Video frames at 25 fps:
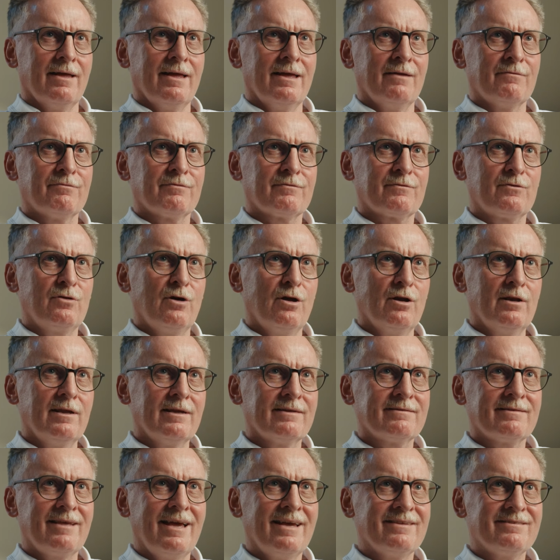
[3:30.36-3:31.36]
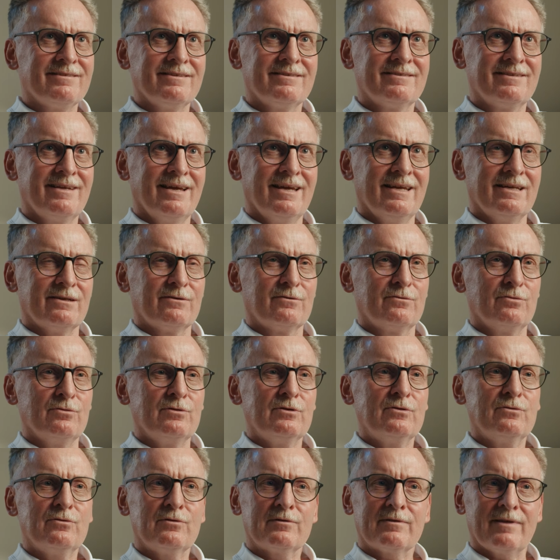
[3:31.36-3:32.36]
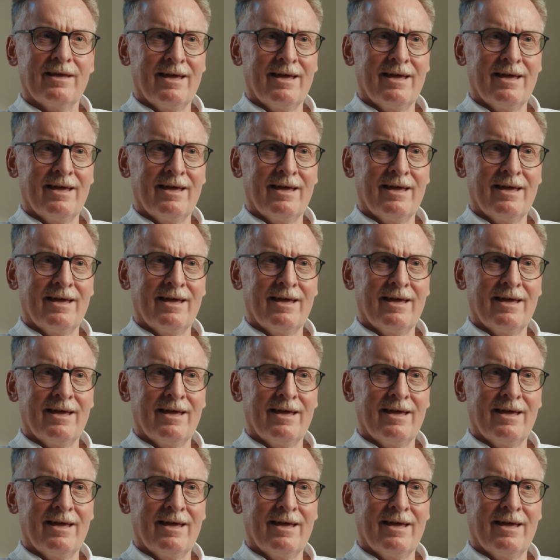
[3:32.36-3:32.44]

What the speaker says: If colleagues hesitate to use